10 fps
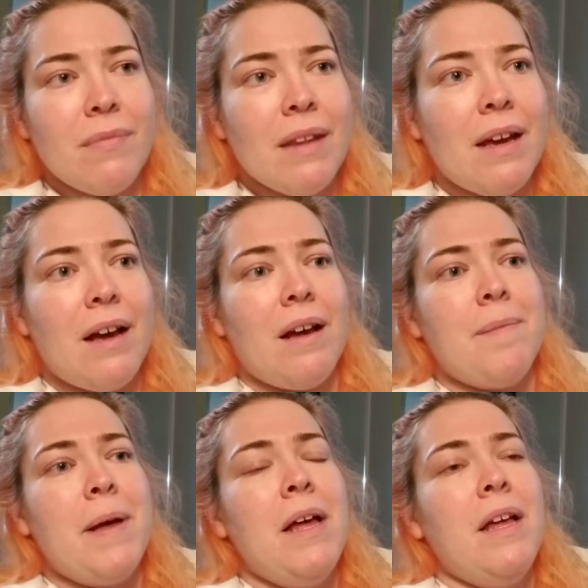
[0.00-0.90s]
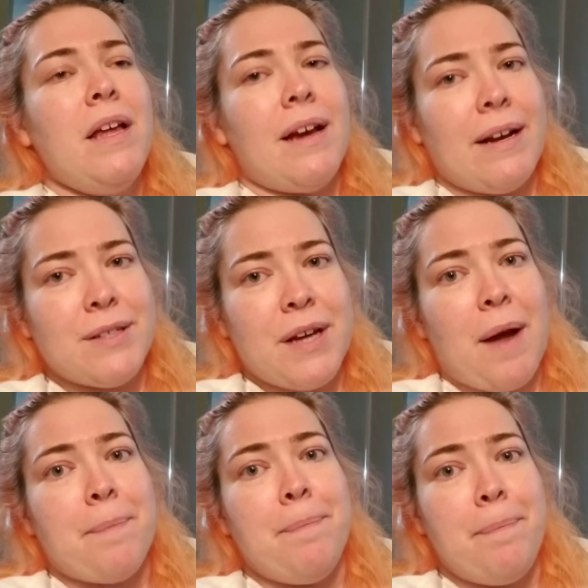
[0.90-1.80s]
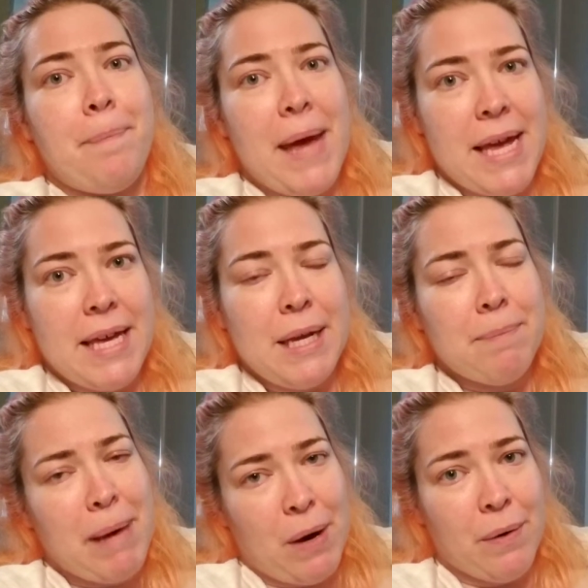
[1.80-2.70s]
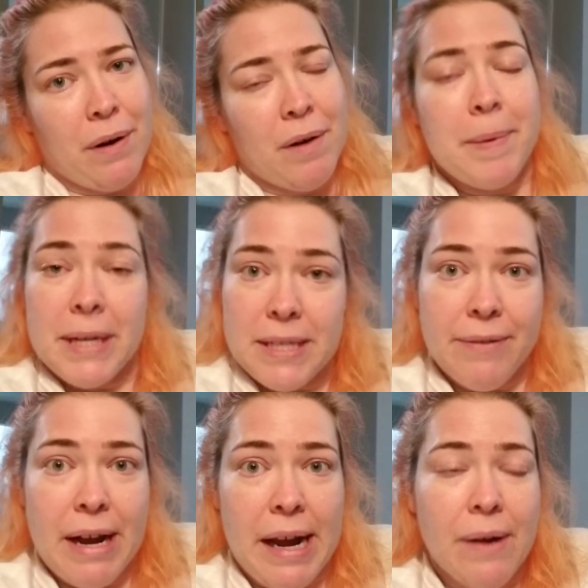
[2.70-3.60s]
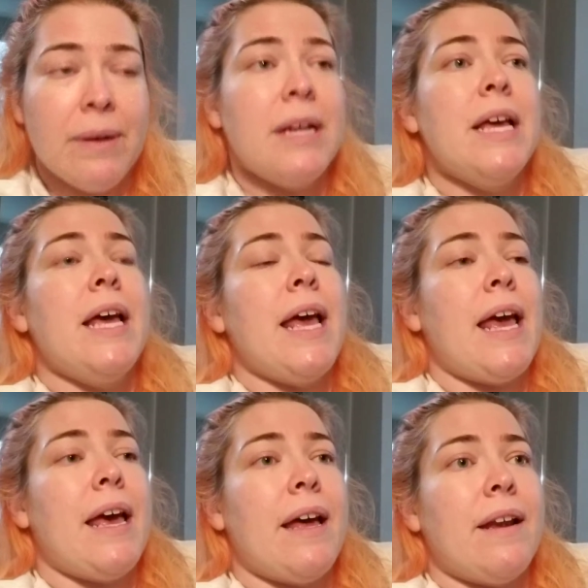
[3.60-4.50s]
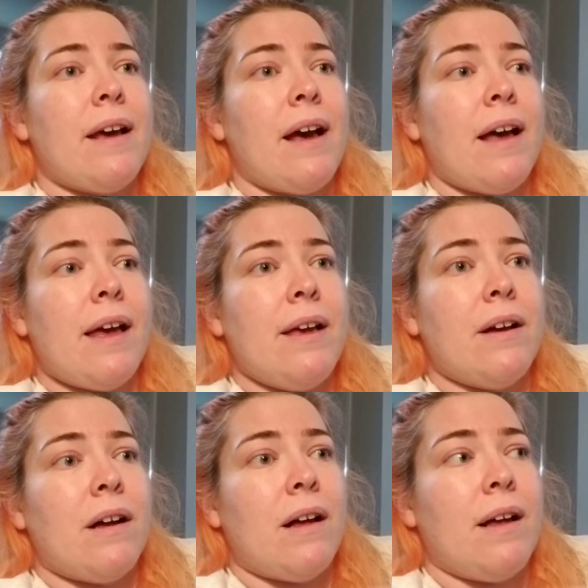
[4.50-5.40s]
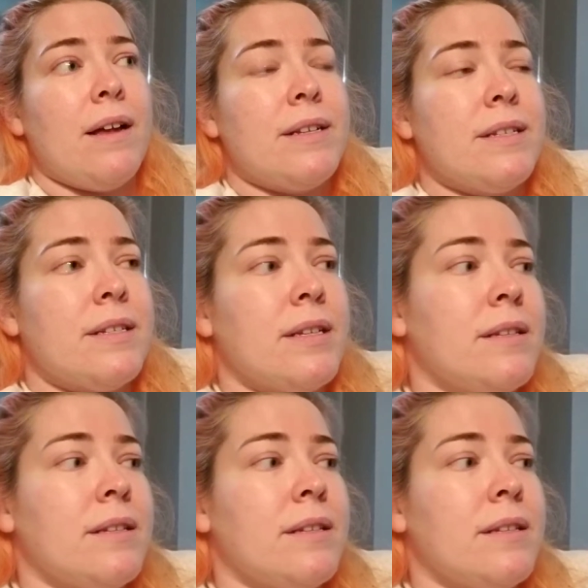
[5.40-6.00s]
I also got baking powder because I ran out, and I got